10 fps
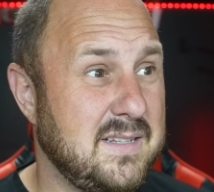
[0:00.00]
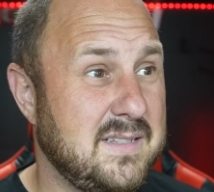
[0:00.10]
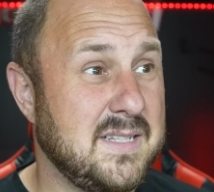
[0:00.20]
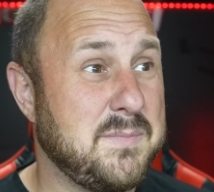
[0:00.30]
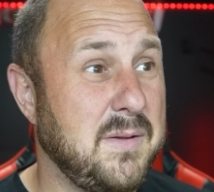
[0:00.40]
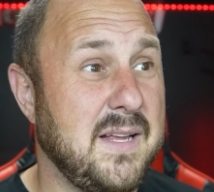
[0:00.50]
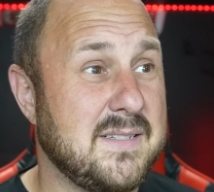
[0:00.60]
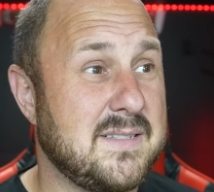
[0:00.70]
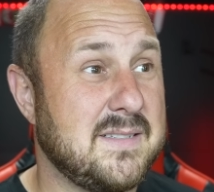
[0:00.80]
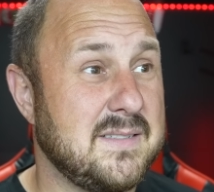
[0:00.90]
This
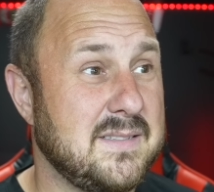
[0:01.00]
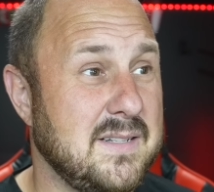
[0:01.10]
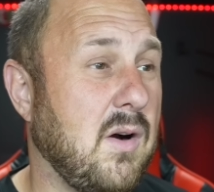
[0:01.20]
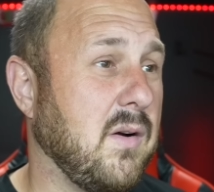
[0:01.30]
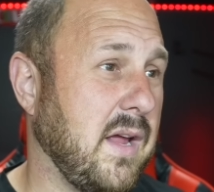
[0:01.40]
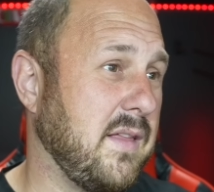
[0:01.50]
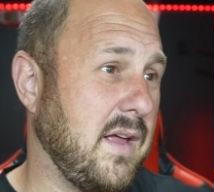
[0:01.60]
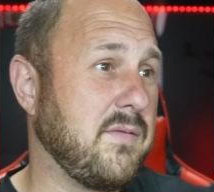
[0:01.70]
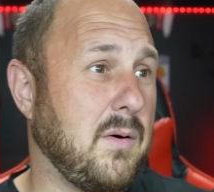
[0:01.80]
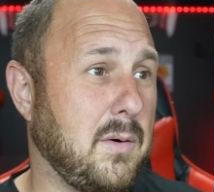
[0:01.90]
place. Oh, okay. They
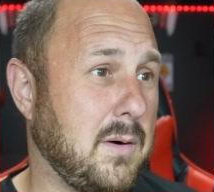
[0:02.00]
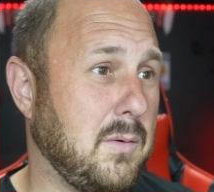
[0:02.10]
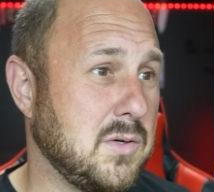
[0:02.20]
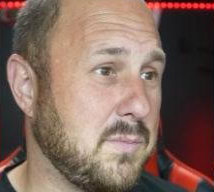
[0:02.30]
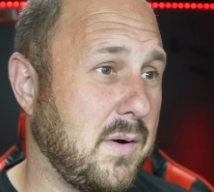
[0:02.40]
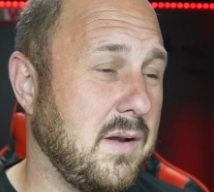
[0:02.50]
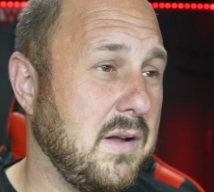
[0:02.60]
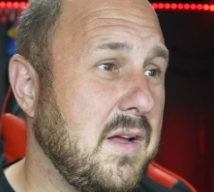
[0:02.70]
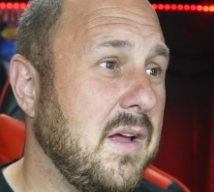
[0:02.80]
have a horse barn.